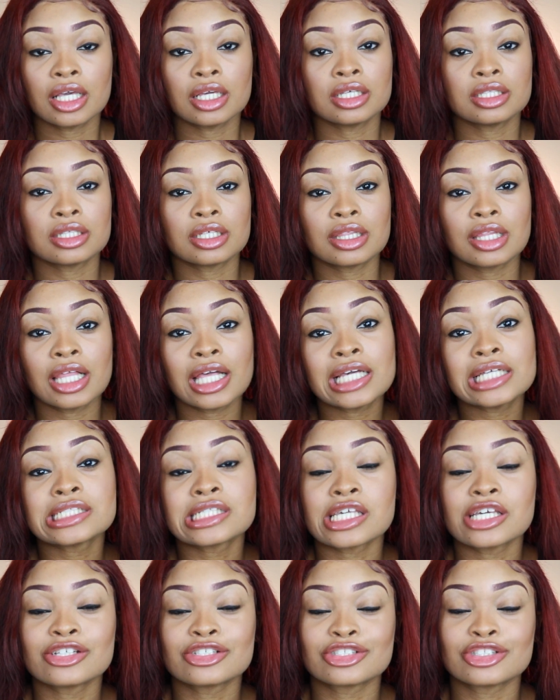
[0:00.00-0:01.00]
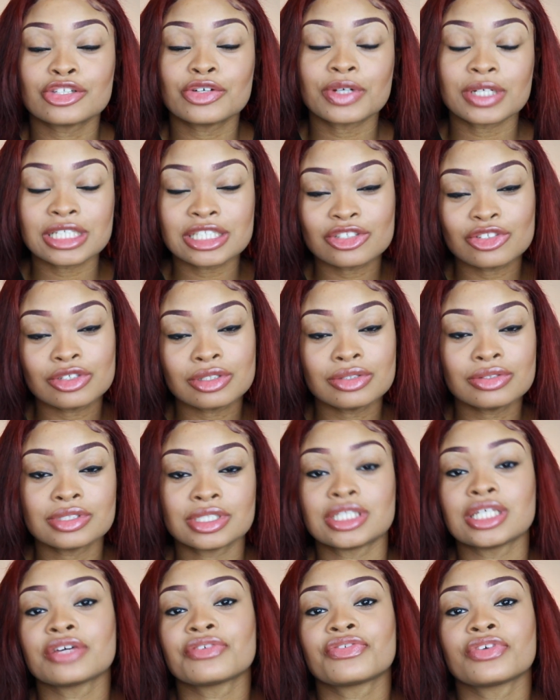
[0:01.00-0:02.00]
and the lace as long as you
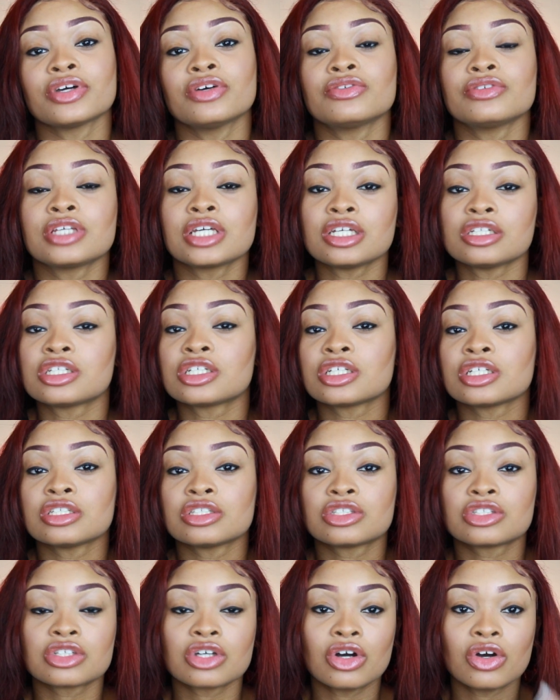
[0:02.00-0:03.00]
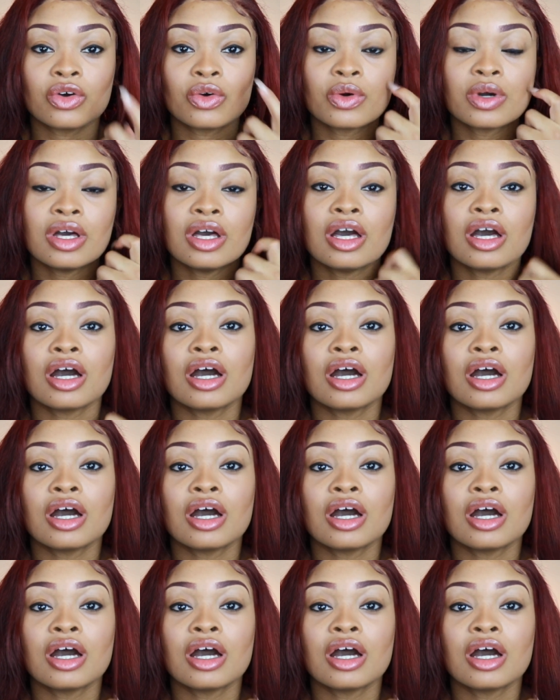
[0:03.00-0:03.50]
use that foundation so